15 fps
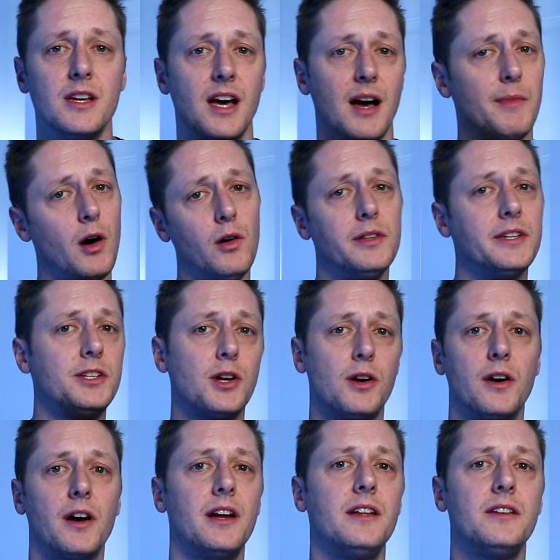I'm only
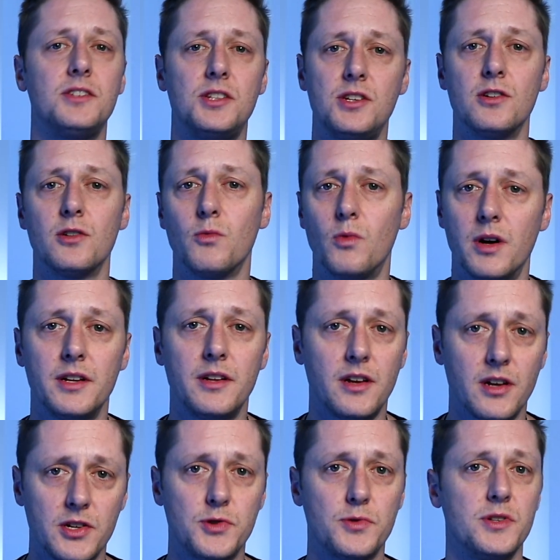targeting tier 1
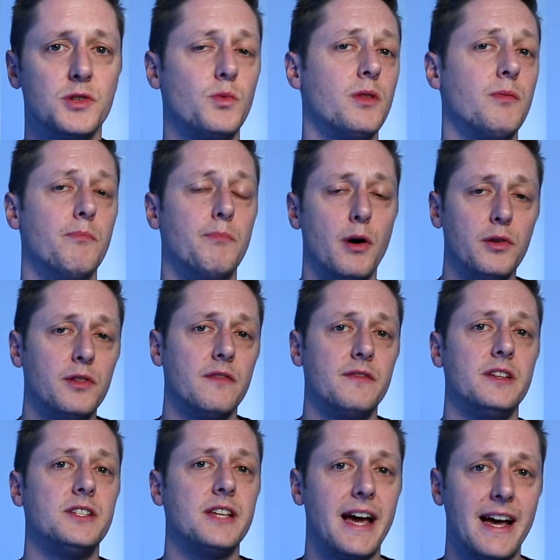countries with both of
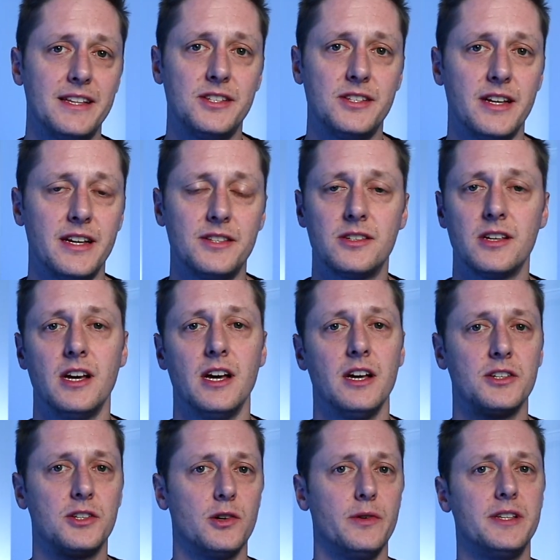these ad sets.
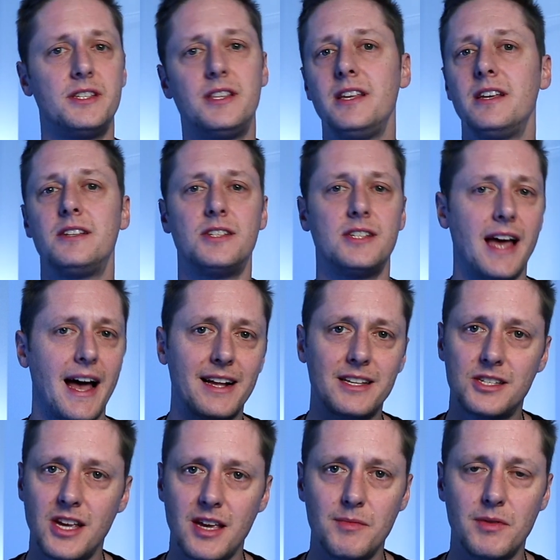So it's the exact
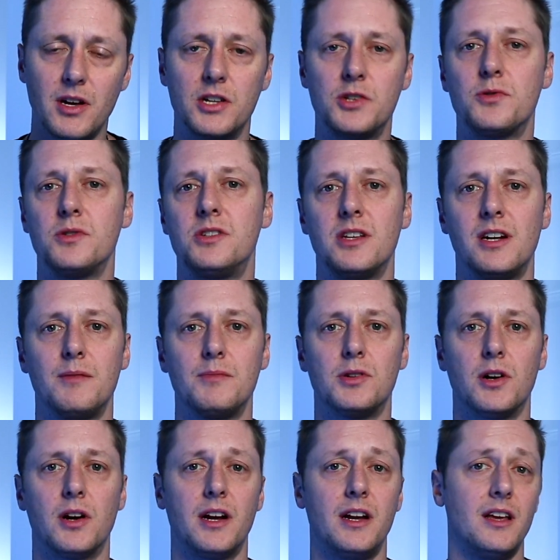same countries that I'm
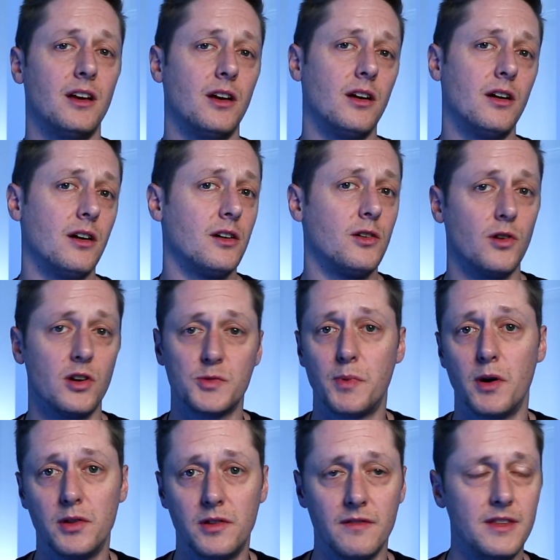targeting across
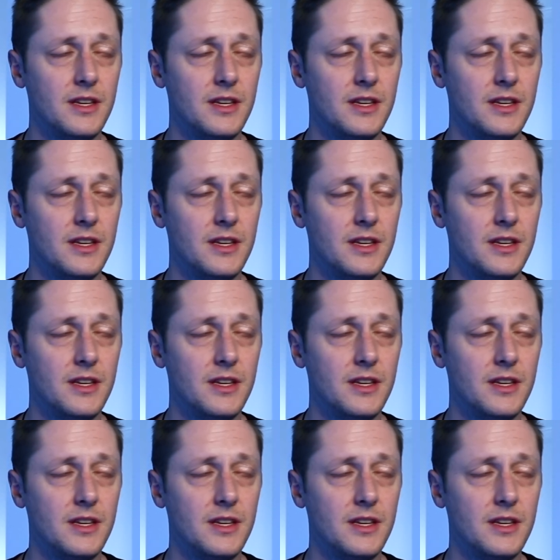both of